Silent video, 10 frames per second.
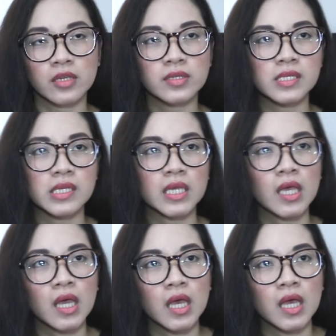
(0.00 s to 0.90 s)
You see
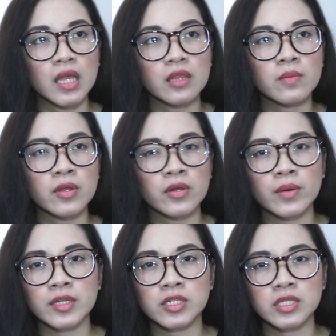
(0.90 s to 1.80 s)
the mother
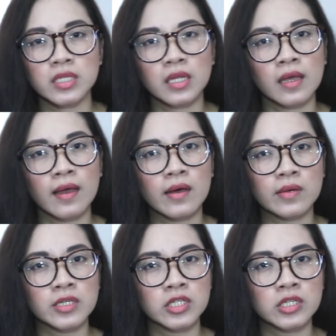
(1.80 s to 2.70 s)
questioning like how
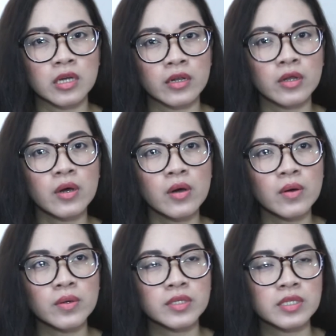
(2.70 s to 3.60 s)
can she not
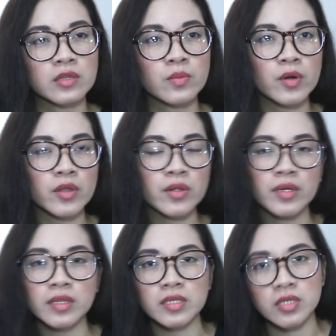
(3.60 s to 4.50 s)
know, you see the brother
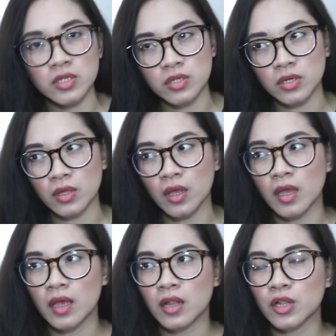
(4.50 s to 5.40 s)
and the sister
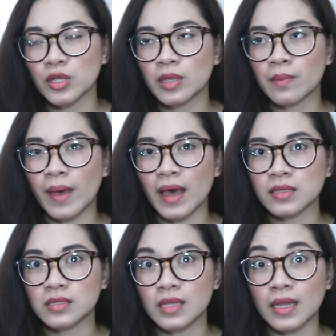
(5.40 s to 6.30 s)
looking back
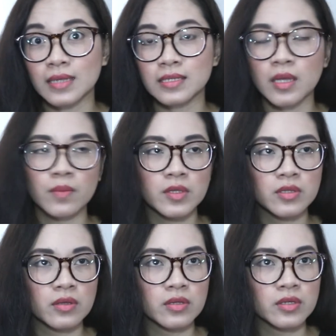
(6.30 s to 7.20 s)
to the last time they
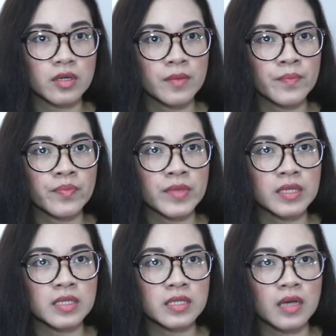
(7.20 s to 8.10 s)
saw their
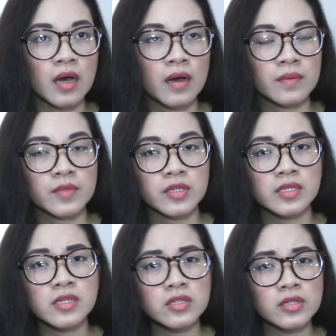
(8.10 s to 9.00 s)

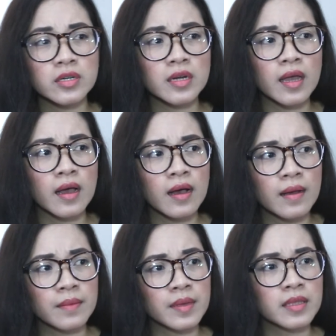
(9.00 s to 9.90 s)
sister,
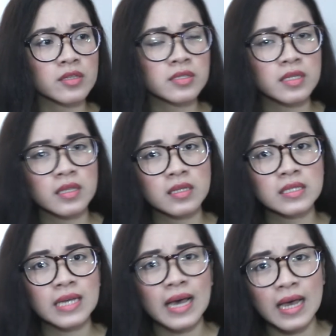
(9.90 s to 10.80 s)
and you see the
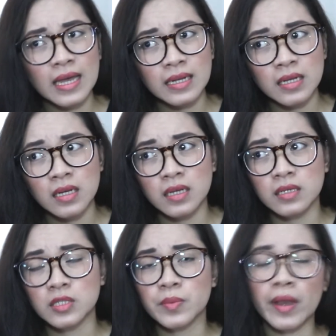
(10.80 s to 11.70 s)
dad
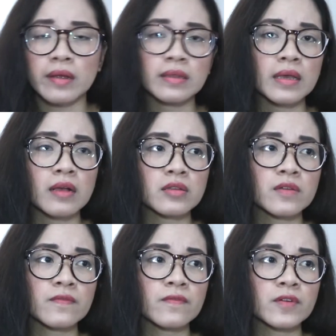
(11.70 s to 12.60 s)
spiraling out
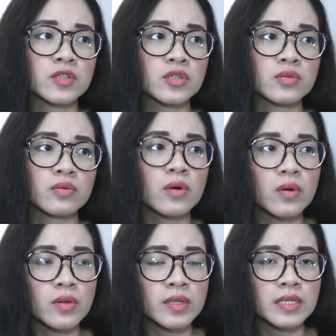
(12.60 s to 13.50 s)
of
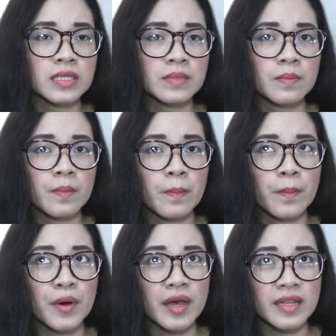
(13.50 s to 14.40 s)
control in his
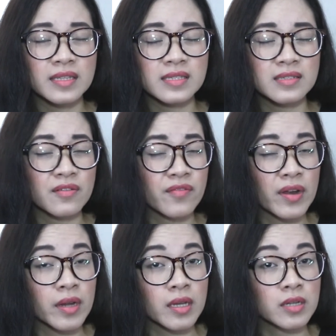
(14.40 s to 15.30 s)
but is still
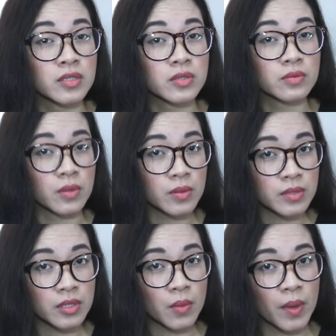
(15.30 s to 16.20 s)
very controlled
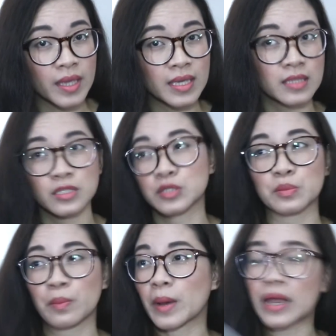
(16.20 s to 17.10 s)
in the way he is
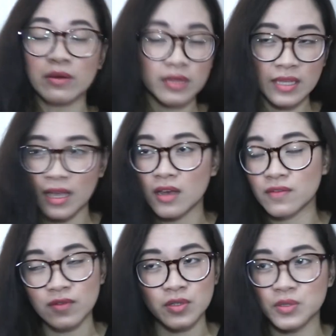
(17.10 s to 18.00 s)
spiraling out
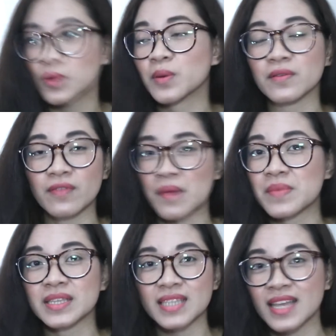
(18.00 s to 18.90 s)
of control, if that
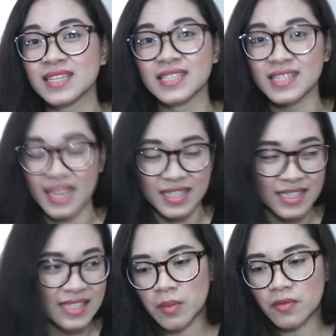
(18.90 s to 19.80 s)
makes any
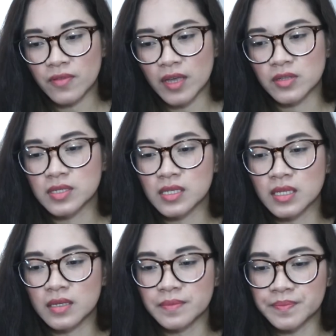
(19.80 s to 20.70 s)
sense. On top of that, you
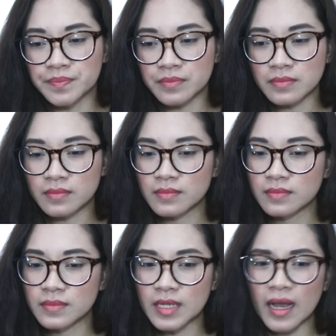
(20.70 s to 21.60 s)
see
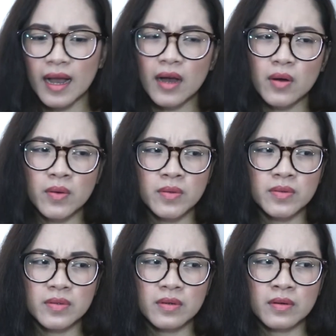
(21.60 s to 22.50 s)
how
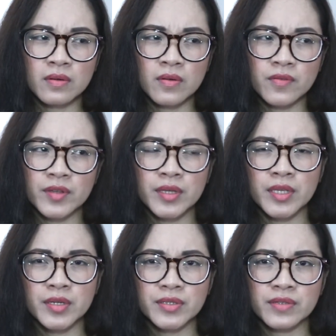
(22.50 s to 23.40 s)
over the
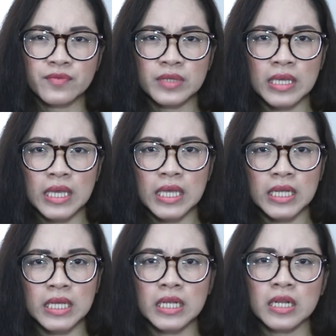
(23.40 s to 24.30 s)
years they've really
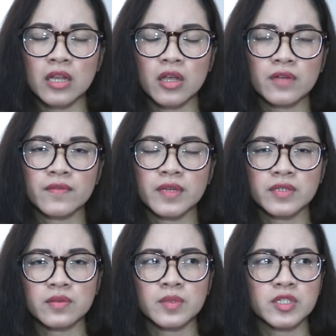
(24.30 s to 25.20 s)
hidden a lot of
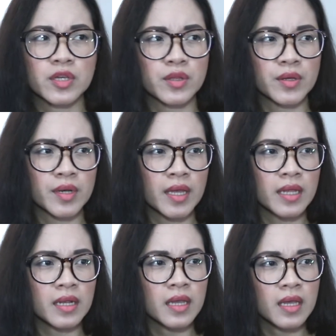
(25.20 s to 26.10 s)
things from each other,
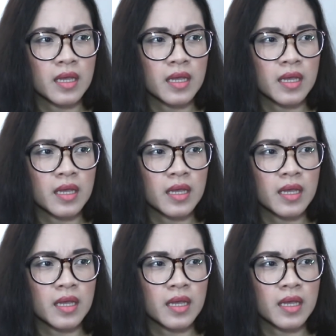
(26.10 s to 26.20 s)
and